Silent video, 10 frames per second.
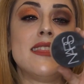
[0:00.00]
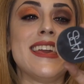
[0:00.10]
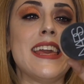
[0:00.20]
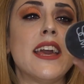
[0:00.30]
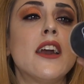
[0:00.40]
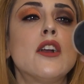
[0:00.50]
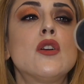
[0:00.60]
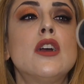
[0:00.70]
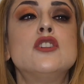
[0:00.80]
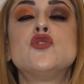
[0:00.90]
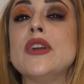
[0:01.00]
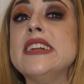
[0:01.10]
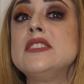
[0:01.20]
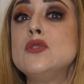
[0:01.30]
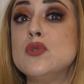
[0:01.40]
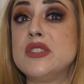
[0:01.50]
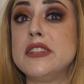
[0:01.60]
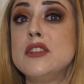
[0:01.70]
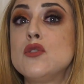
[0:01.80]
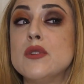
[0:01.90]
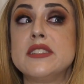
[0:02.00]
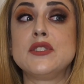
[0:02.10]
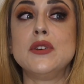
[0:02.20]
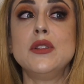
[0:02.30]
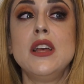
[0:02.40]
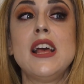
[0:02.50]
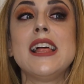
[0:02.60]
the Translucent Crystal